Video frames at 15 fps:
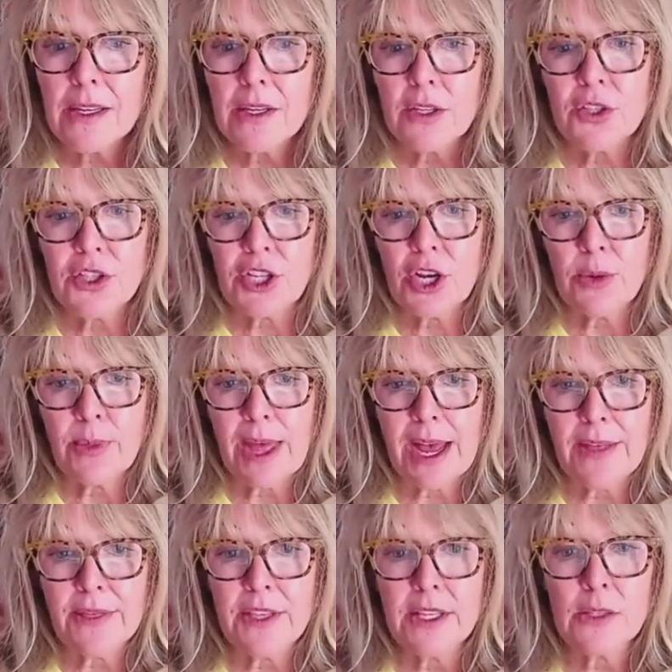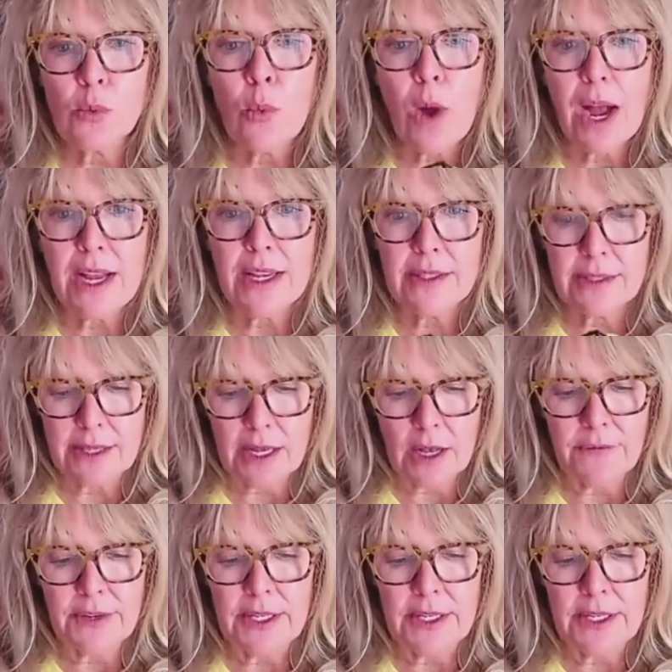so that this wise self